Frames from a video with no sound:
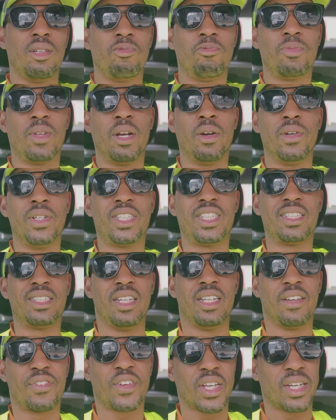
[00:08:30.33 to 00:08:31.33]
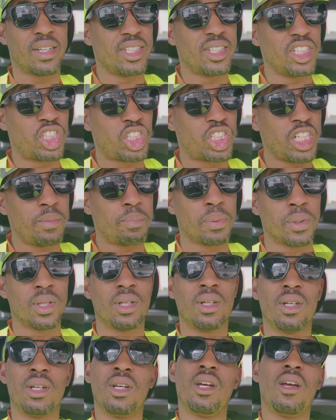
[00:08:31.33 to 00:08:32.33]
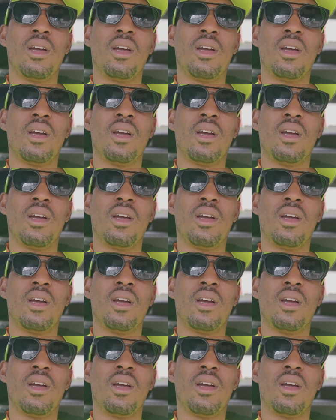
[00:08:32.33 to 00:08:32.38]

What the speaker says: They're significantly cheaper.